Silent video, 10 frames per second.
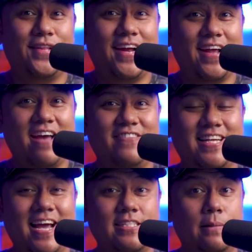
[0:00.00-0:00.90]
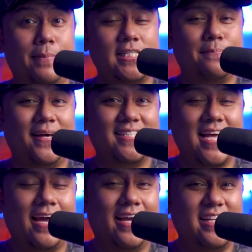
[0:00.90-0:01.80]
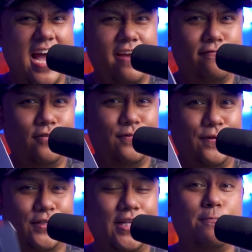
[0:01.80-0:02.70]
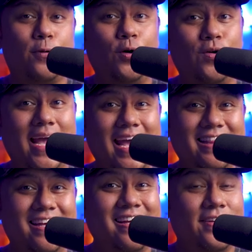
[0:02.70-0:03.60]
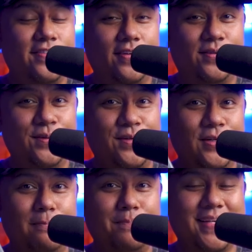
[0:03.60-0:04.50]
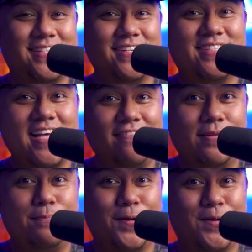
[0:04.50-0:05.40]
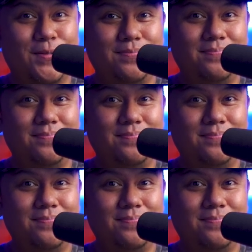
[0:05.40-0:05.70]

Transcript: there you have it guys, the best para sa akin, iPhone 14 Pro and the Google Pixel 7 Pro.